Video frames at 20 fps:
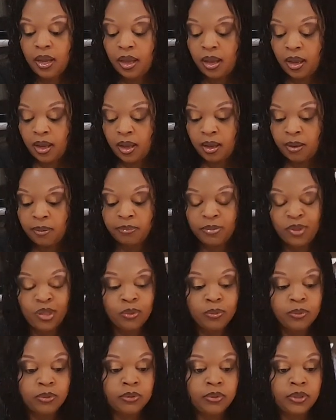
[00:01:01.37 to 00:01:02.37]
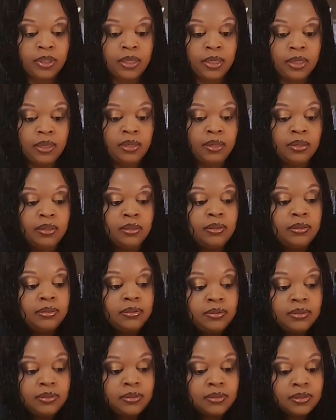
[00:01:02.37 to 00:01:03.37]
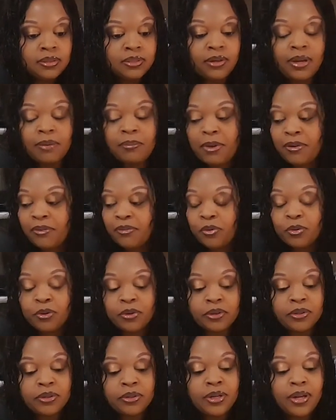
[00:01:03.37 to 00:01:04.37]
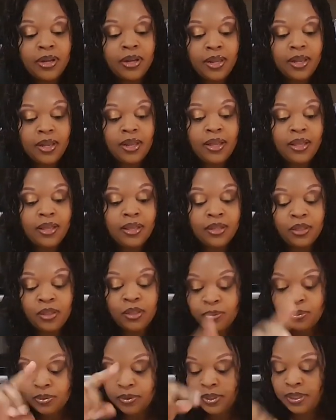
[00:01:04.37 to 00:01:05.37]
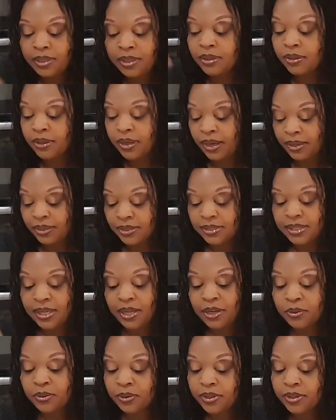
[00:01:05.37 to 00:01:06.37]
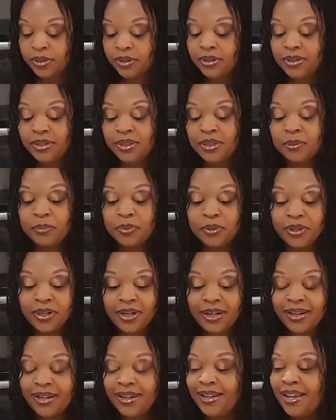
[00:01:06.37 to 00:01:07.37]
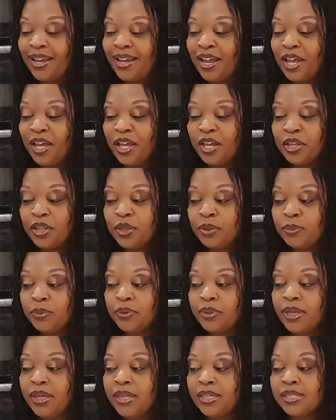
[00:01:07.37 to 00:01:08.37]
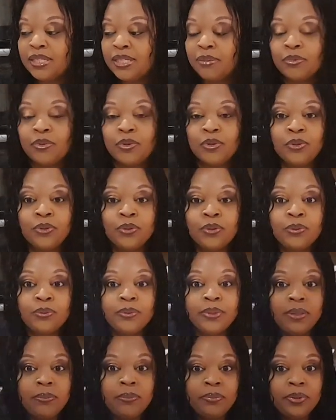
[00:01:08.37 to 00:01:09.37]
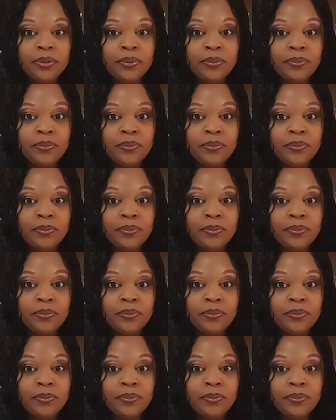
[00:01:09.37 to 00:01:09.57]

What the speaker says: You will need, sorry, I'm out of order. You will need, okay, stay in order. The pudding, you will need some Cool Whip.